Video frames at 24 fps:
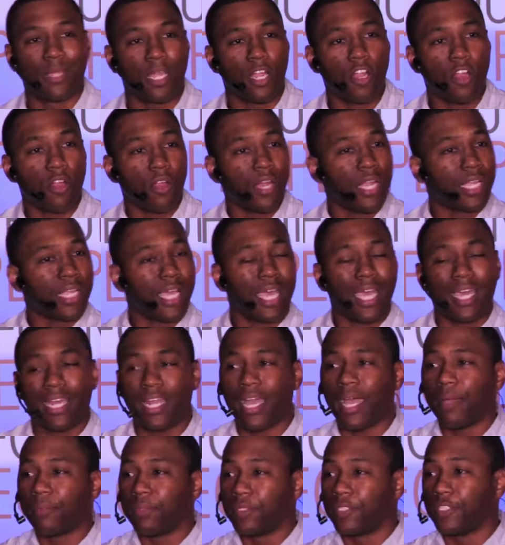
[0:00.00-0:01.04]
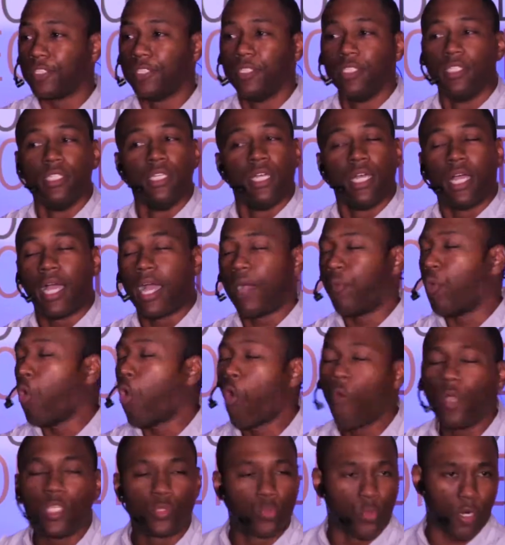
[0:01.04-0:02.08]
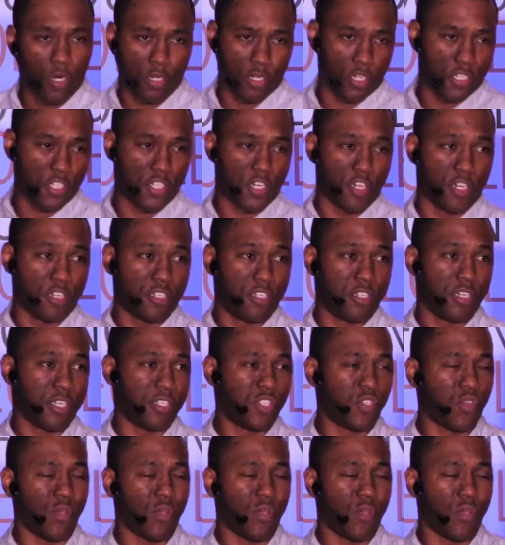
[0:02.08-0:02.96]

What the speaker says: I'm like, all right, God, I will always work in a church.